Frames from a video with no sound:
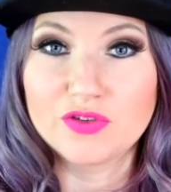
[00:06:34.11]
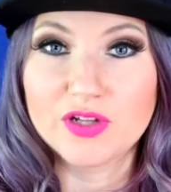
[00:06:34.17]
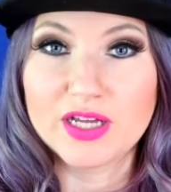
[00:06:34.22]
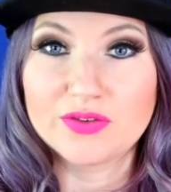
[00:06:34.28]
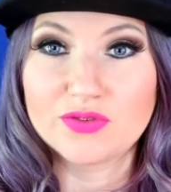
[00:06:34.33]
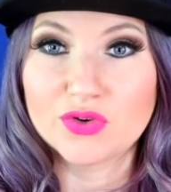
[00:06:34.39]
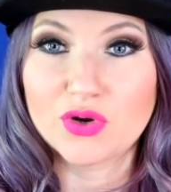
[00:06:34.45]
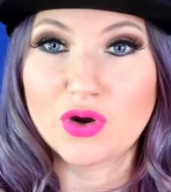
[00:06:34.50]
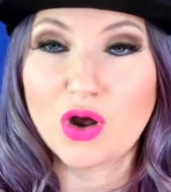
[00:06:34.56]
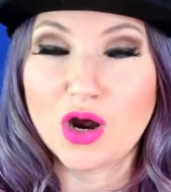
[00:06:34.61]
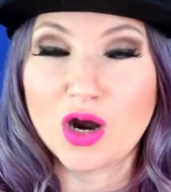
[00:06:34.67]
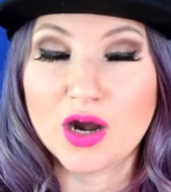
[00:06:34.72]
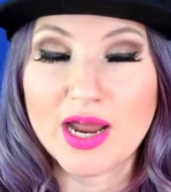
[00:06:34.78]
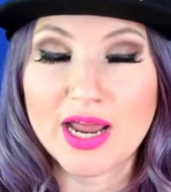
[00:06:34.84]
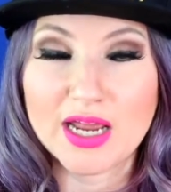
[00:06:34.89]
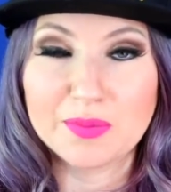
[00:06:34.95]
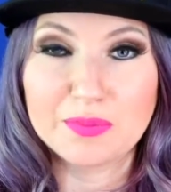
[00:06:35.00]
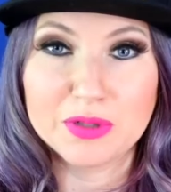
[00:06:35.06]
flavor
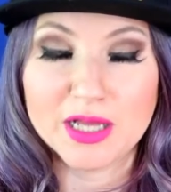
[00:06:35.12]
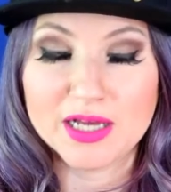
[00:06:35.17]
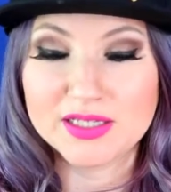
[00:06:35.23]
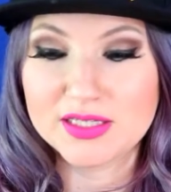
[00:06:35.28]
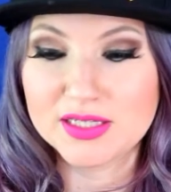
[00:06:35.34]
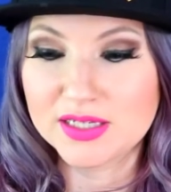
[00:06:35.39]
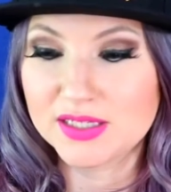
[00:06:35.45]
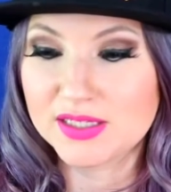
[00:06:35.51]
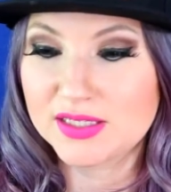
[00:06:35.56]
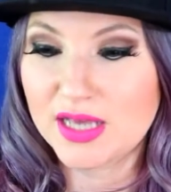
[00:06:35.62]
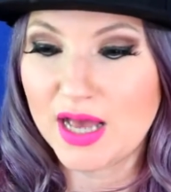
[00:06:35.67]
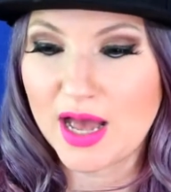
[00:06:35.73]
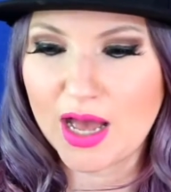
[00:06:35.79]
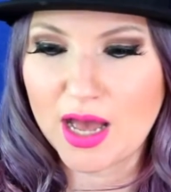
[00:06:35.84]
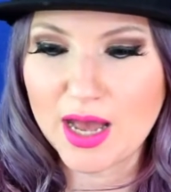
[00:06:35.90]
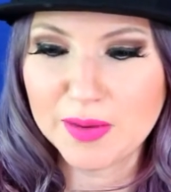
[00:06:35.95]
are A pluses.